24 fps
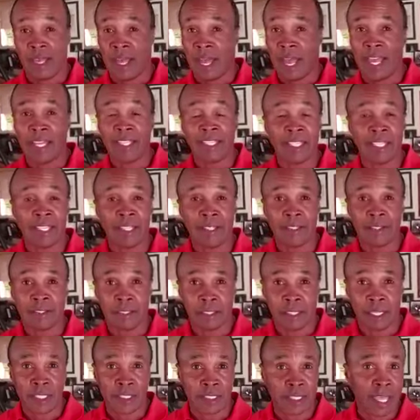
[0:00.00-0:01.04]
I did it
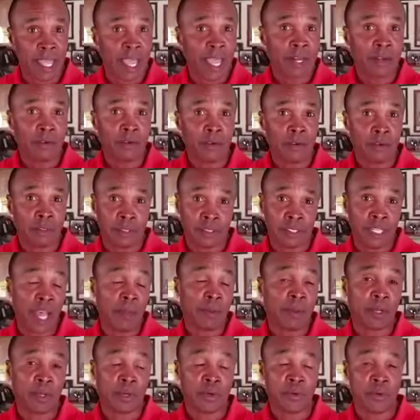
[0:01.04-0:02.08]
against Hagler or
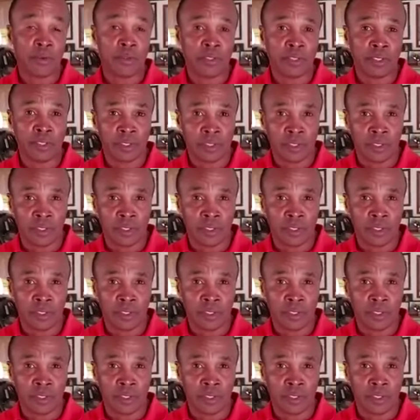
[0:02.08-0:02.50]
Tommy Hearns.